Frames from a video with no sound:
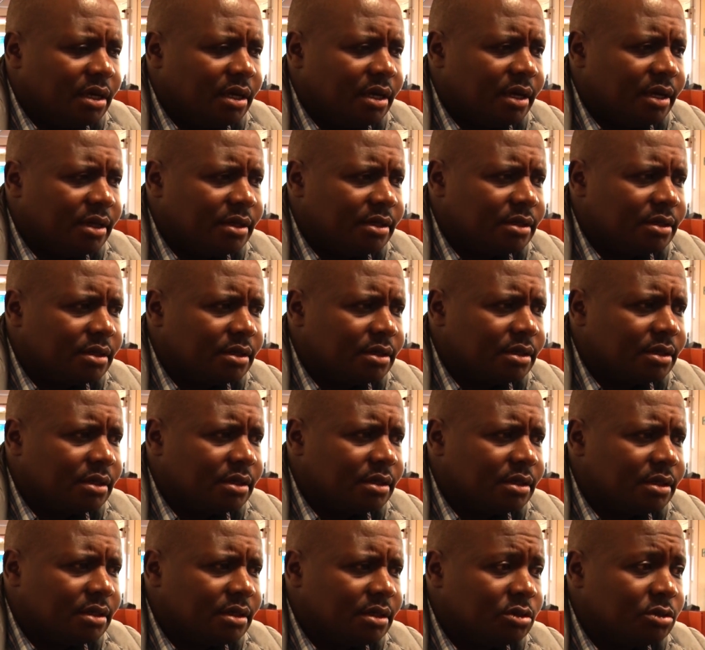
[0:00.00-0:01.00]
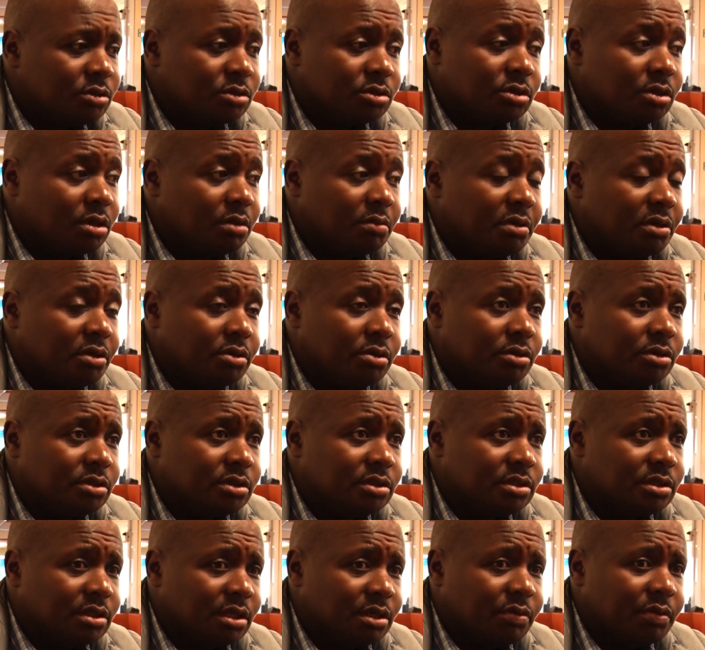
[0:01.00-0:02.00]
And it was all
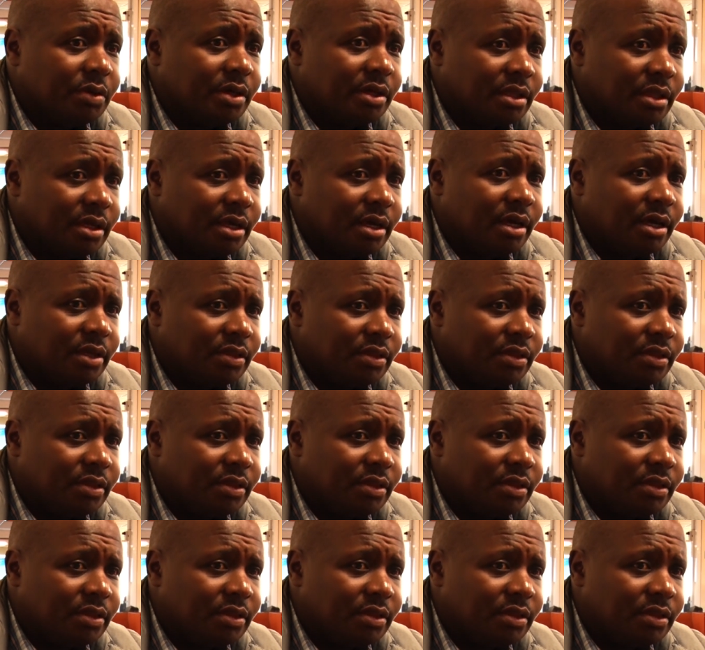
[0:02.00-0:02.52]
because they were there